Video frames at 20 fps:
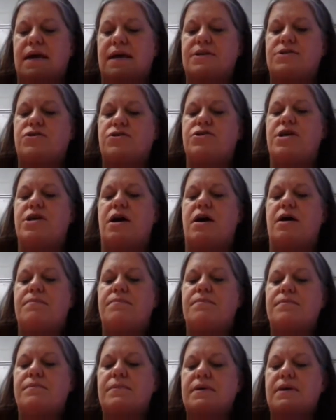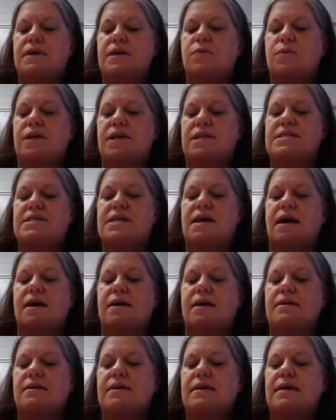answered Tom. He went
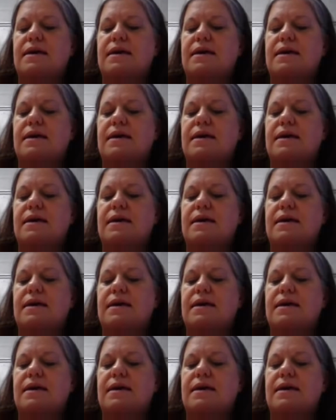inside.